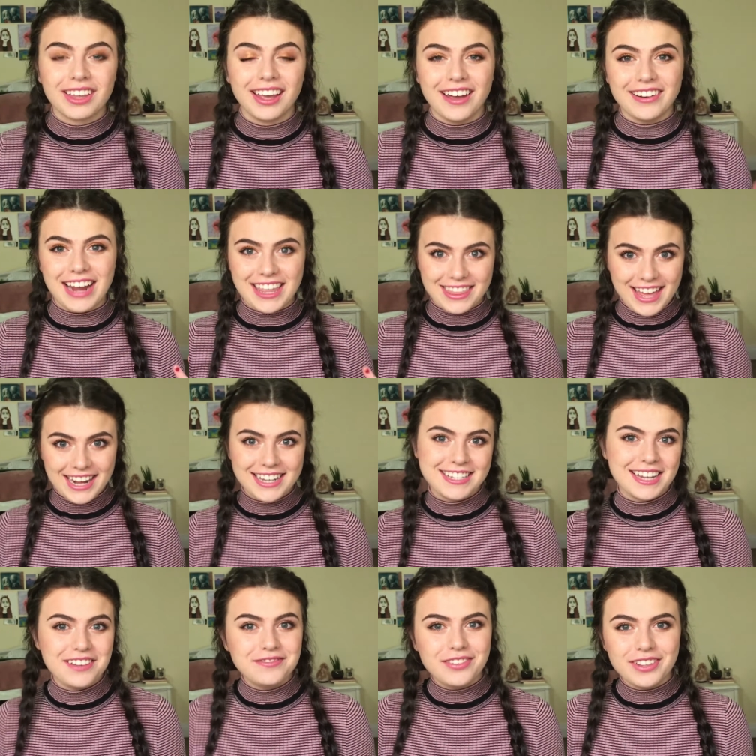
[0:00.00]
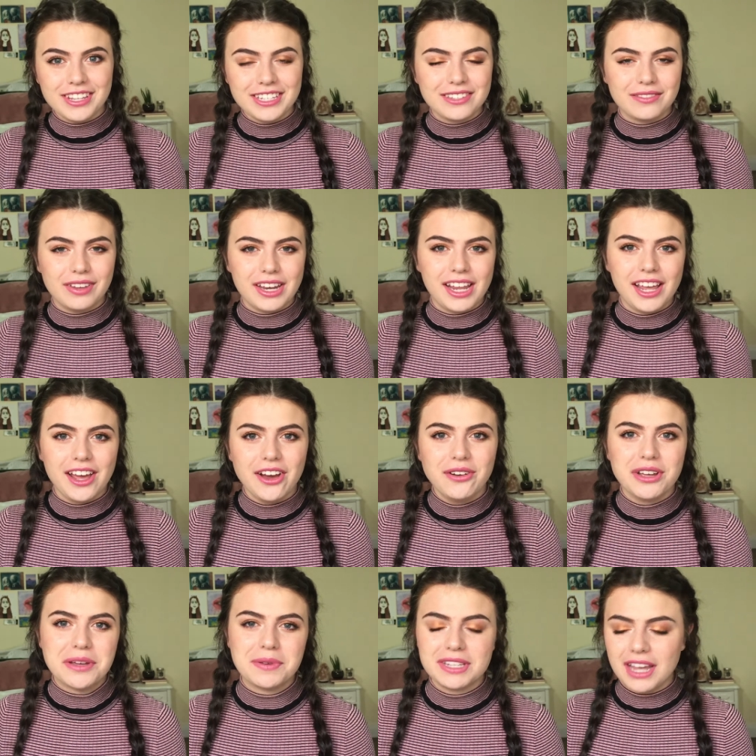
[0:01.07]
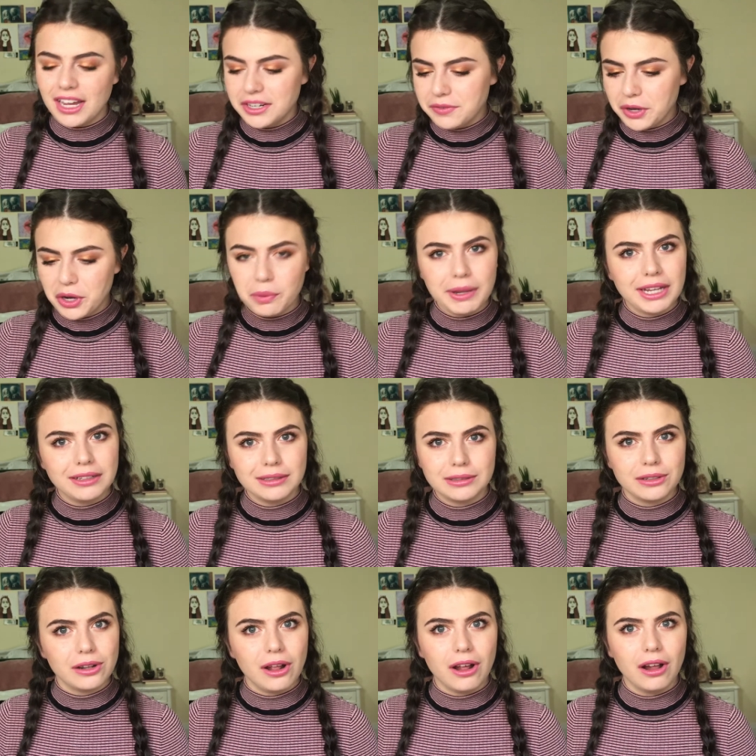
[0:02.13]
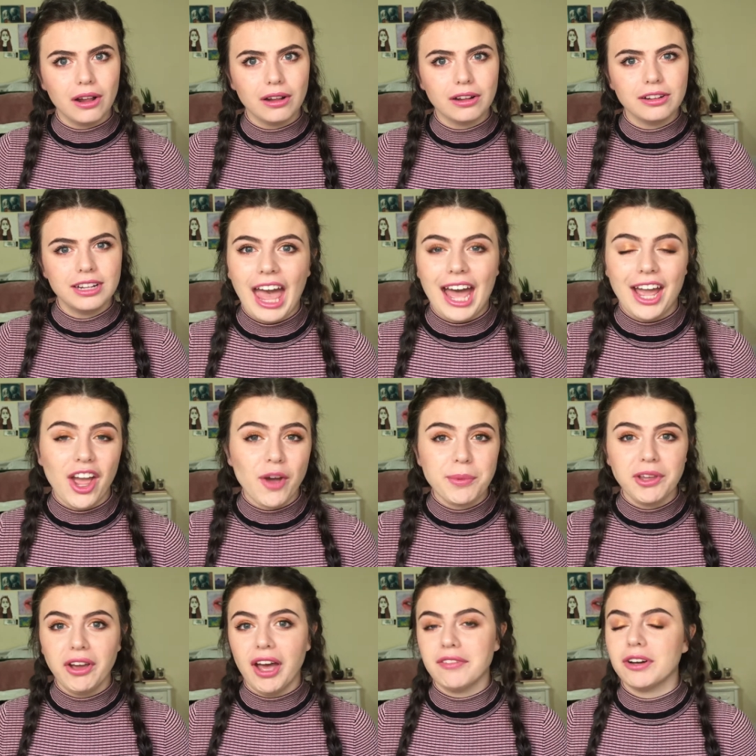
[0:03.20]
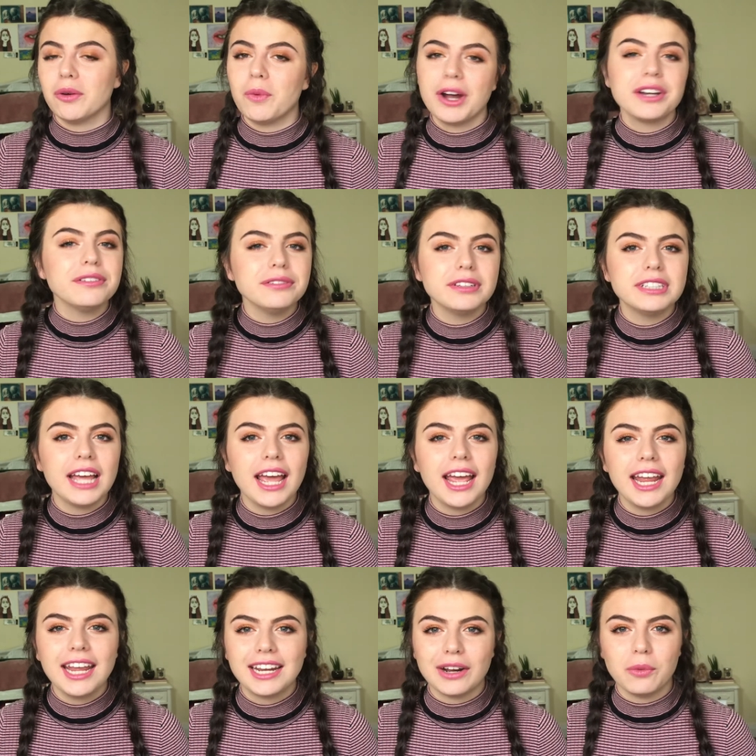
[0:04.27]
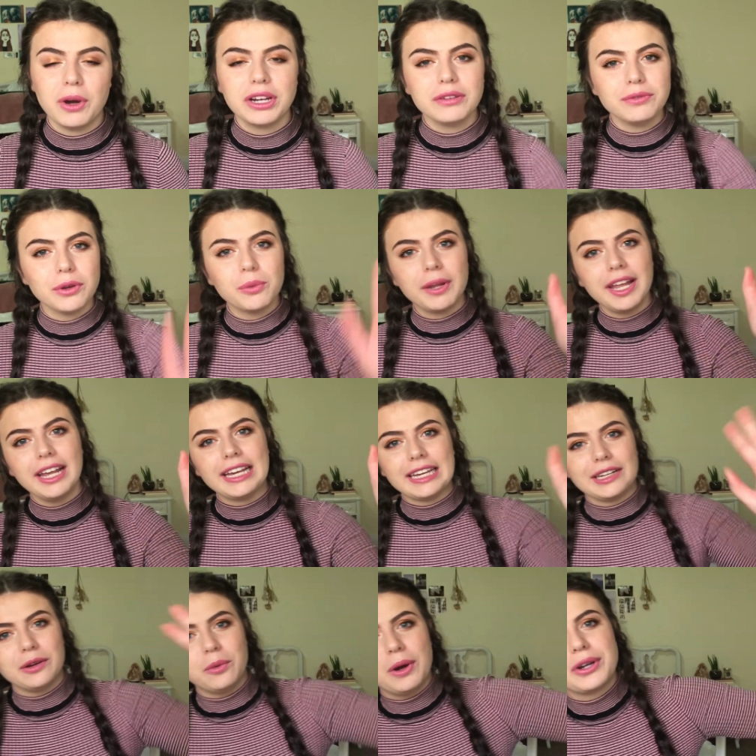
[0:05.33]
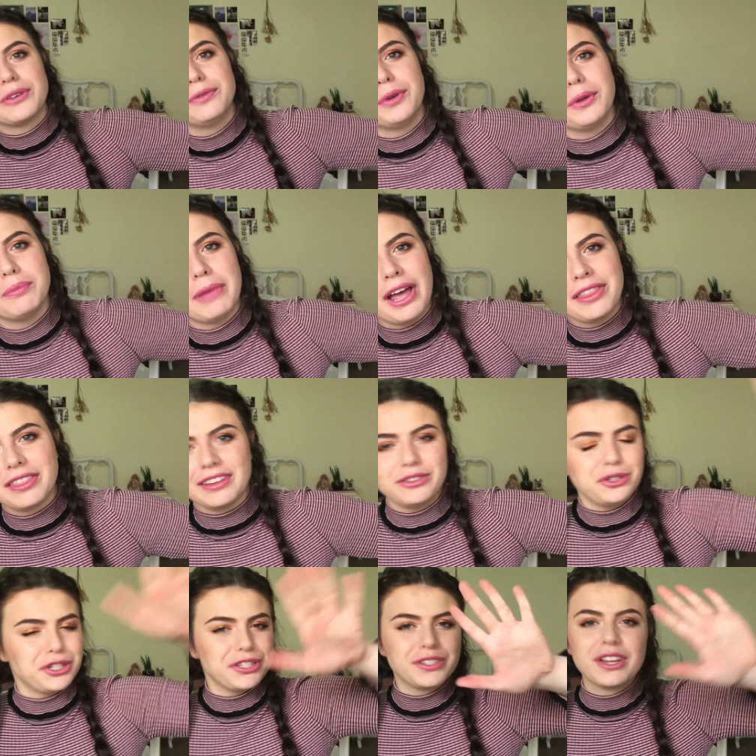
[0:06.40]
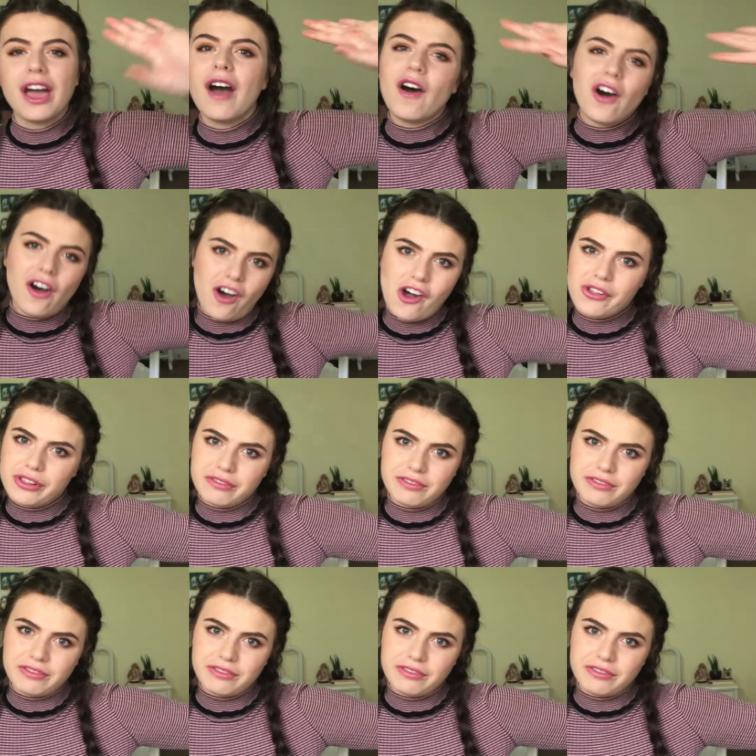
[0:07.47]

Alright, that is it for this video. It was kind of a quick little haul. I hope you have a wonderful day and a wonderful week and a wonderful month and just all